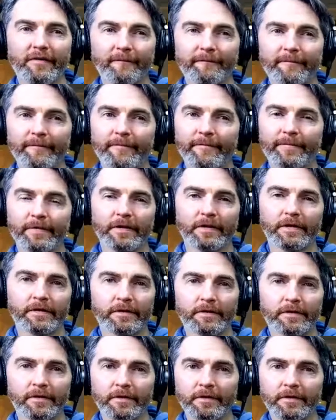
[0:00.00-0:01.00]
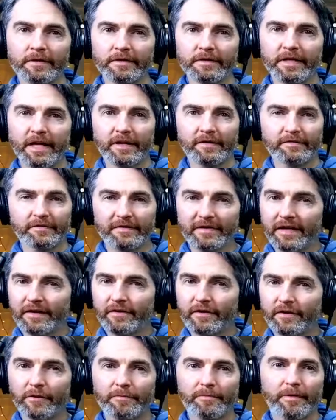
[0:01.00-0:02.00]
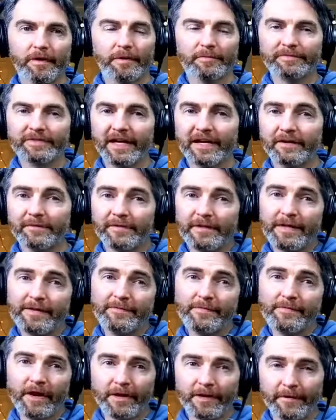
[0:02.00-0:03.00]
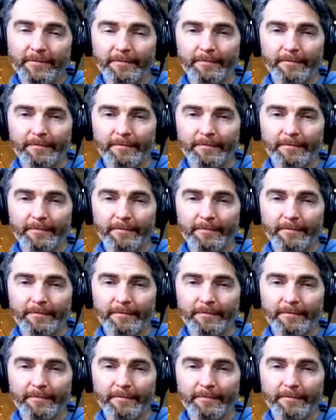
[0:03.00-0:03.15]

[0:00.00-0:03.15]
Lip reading: Down, down, up, down, up, E minor.